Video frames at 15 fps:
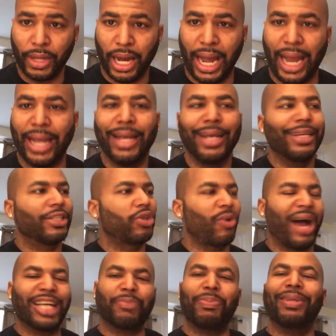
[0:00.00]
All right,
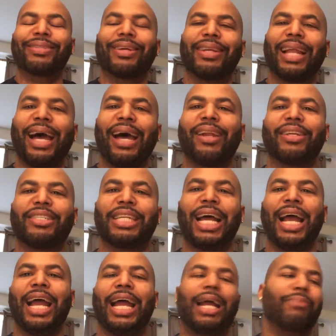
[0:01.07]
so I spent a lot of
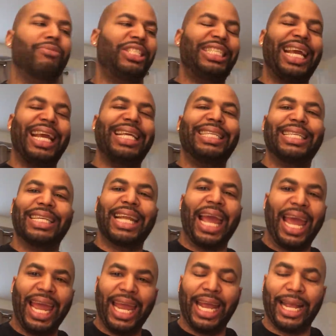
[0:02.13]
time chasing
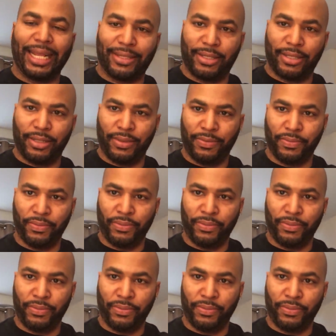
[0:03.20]
ass.